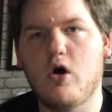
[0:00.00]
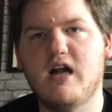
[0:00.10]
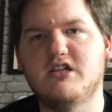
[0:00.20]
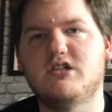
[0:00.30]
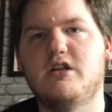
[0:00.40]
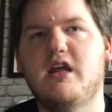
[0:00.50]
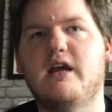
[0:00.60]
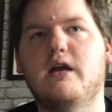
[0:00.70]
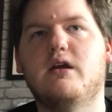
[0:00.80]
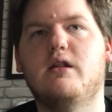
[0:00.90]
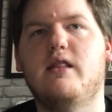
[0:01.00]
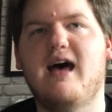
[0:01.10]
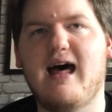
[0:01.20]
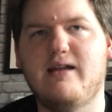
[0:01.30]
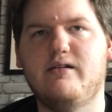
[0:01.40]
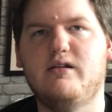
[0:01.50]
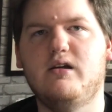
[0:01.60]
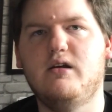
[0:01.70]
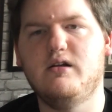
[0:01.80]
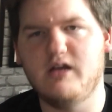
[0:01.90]
I just think that,
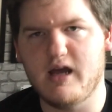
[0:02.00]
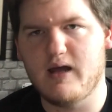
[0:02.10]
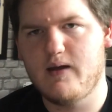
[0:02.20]
yeah.